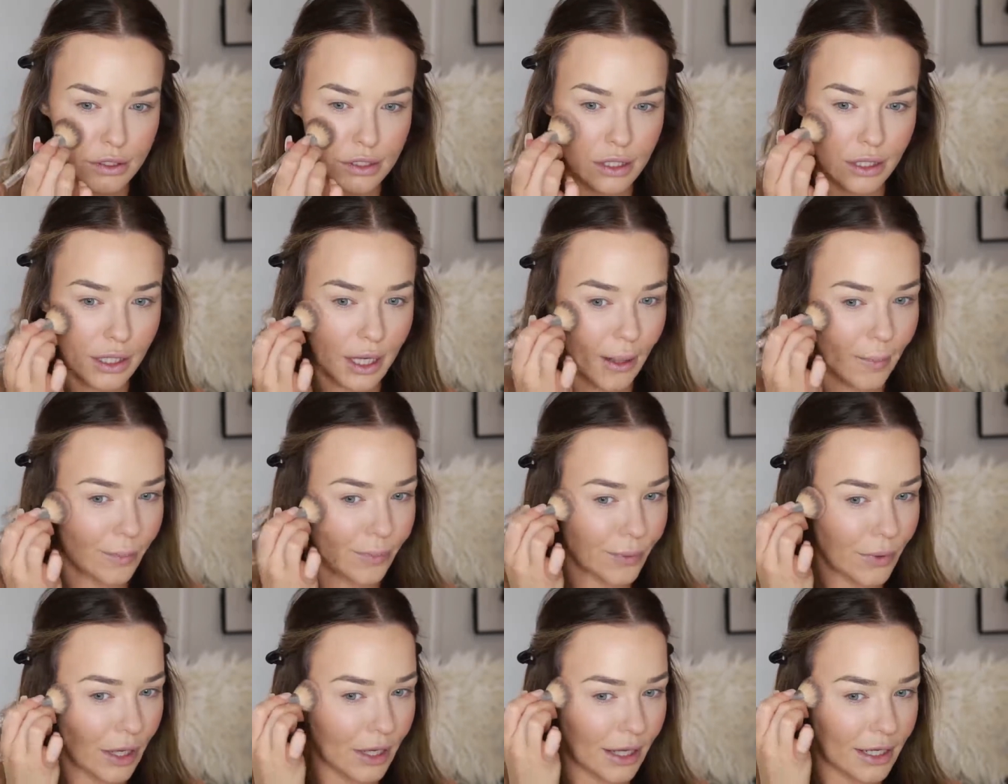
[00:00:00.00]
So yeah,
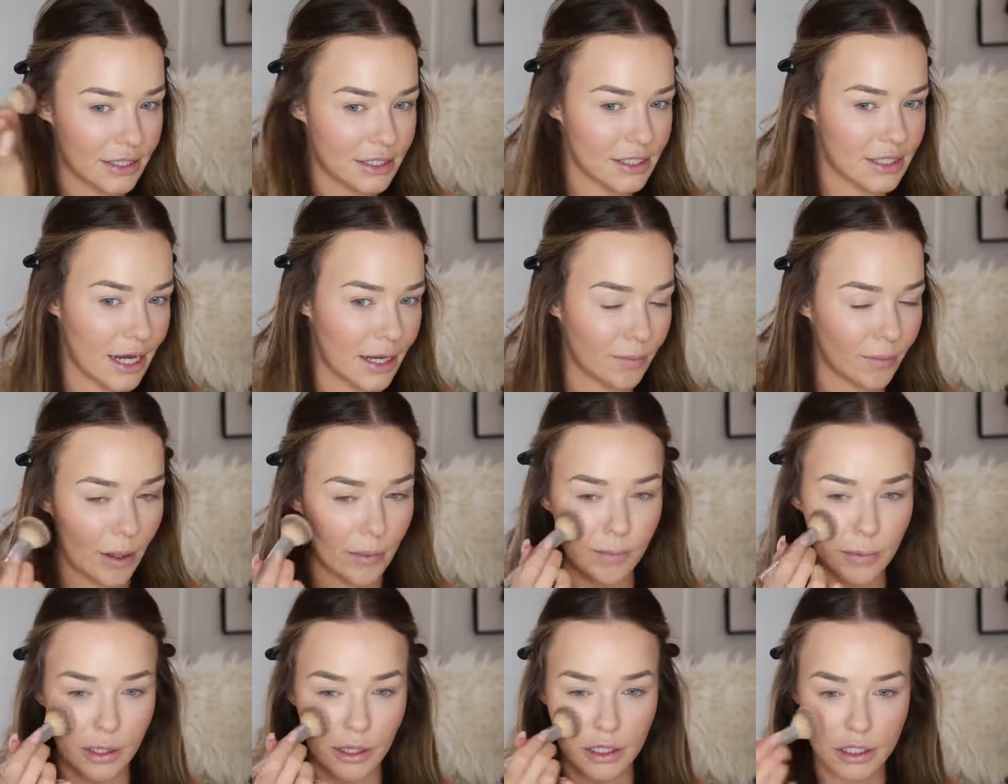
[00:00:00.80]
I like to take my
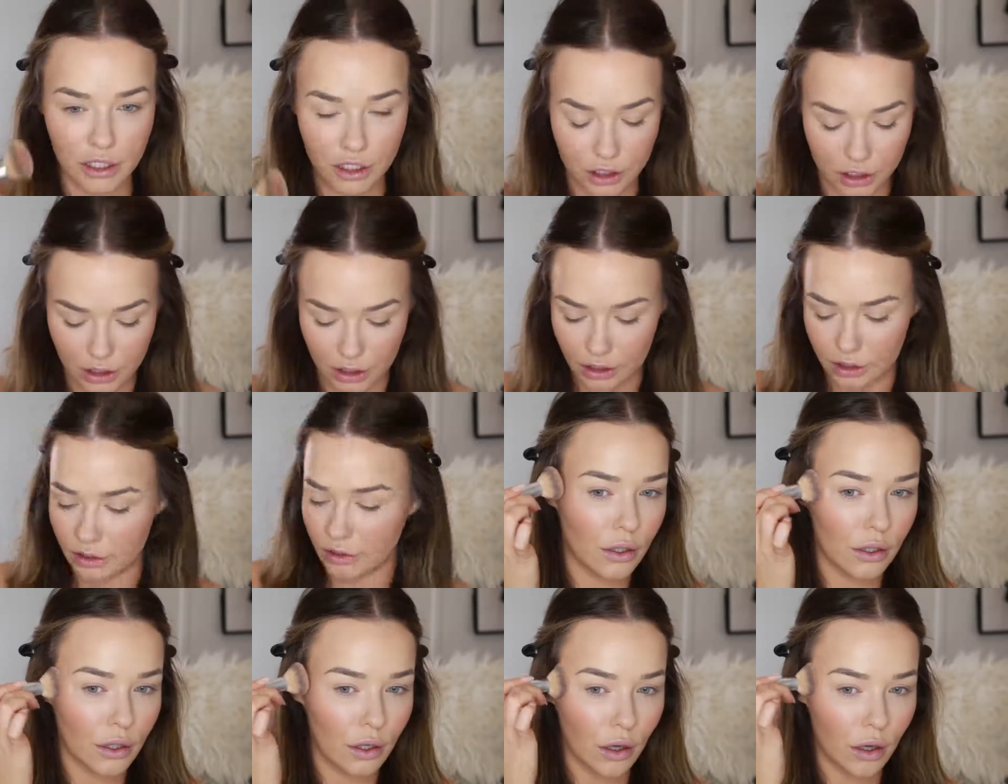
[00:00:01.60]
blush
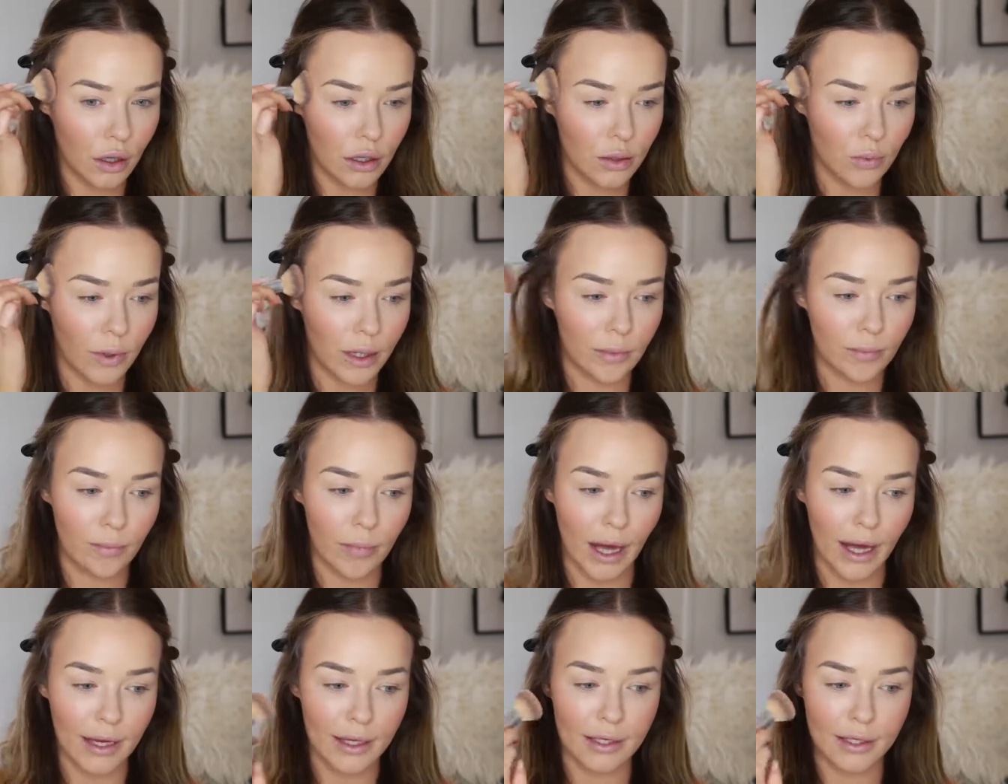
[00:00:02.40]
all the way
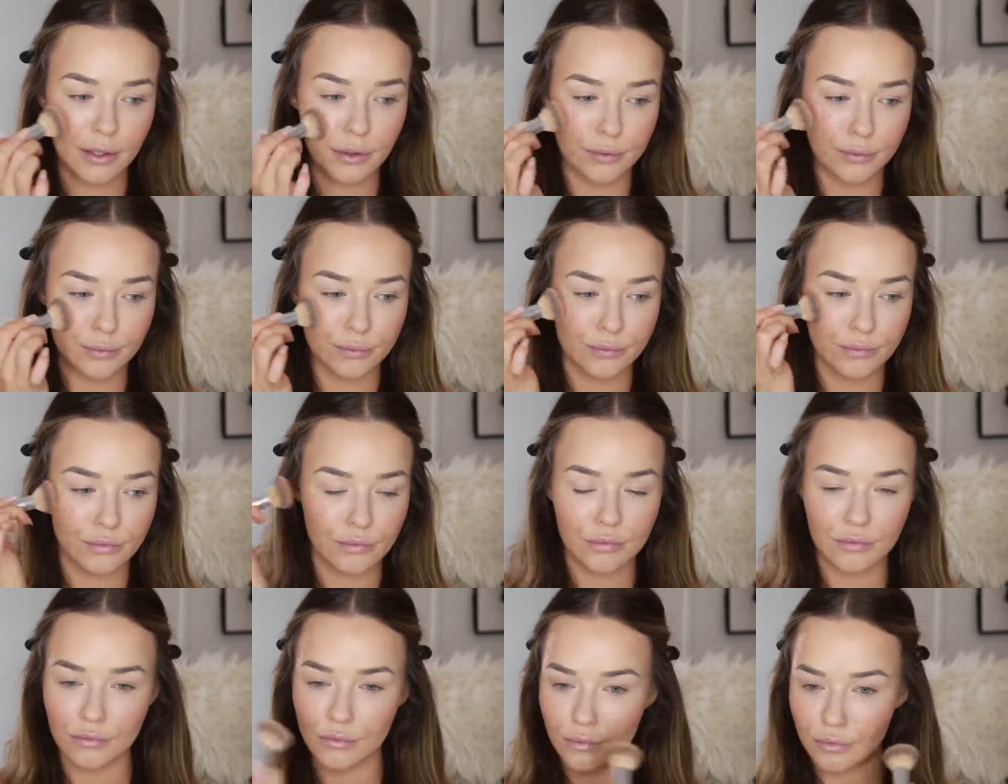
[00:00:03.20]
back
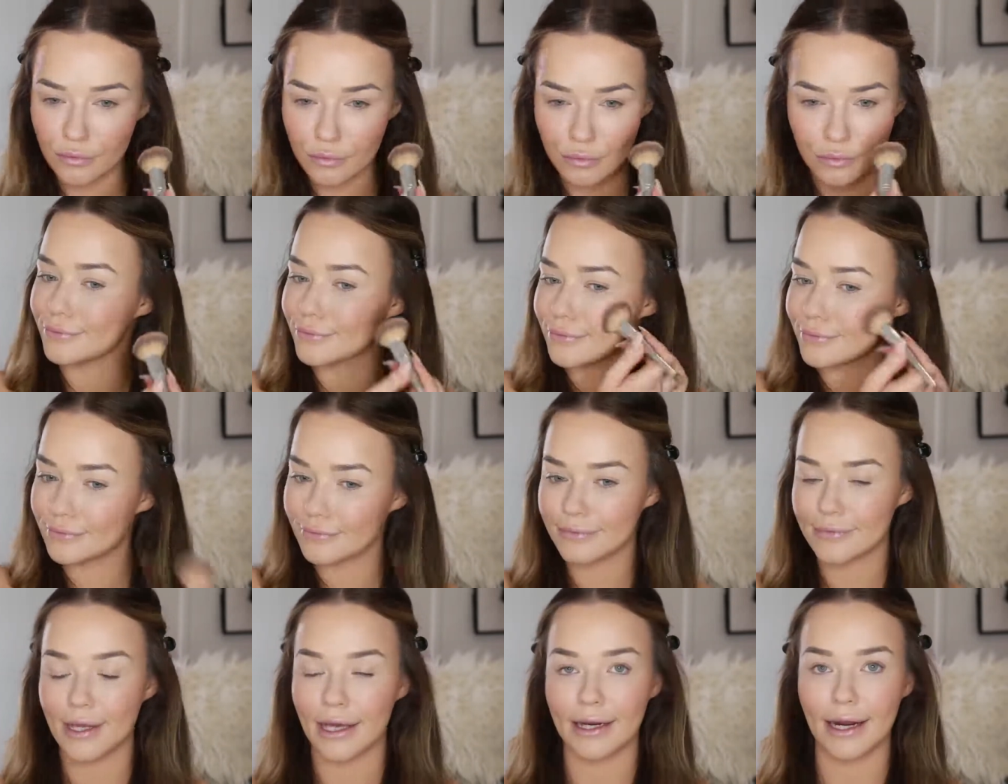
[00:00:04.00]

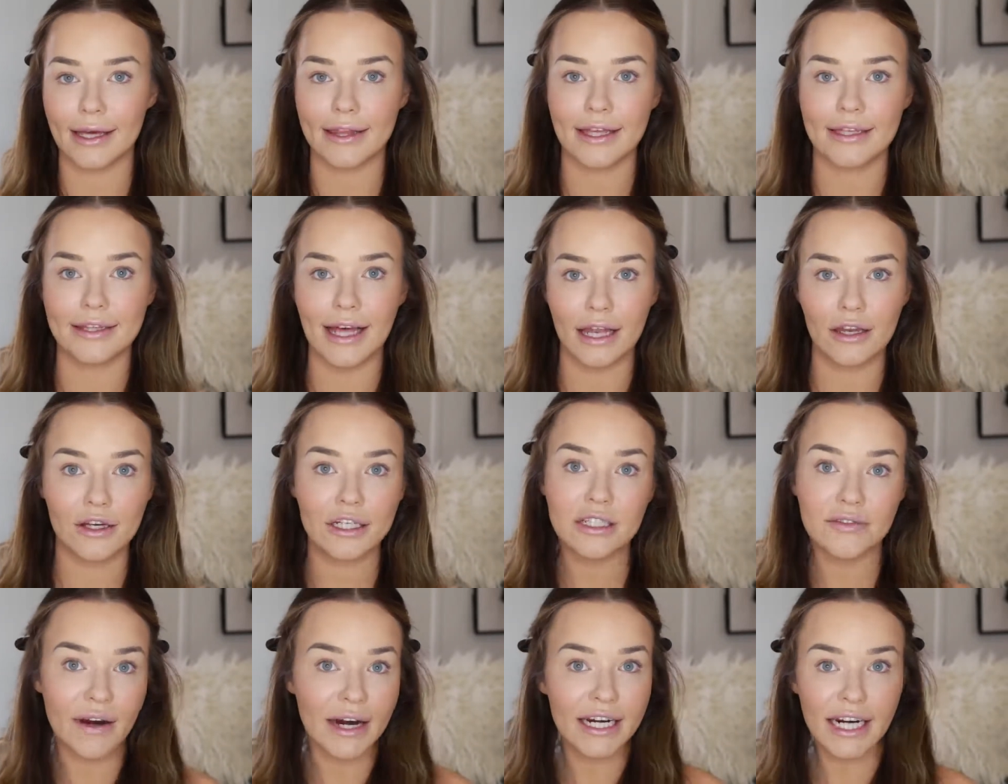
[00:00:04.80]
and I think that
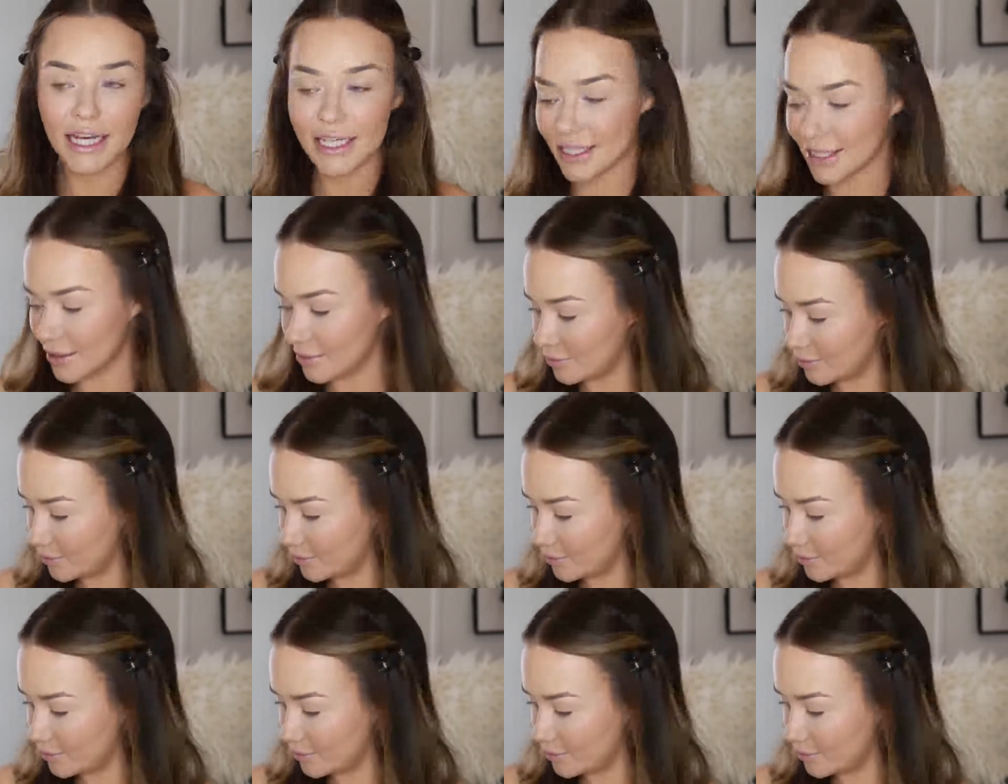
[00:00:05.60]
looks very nice.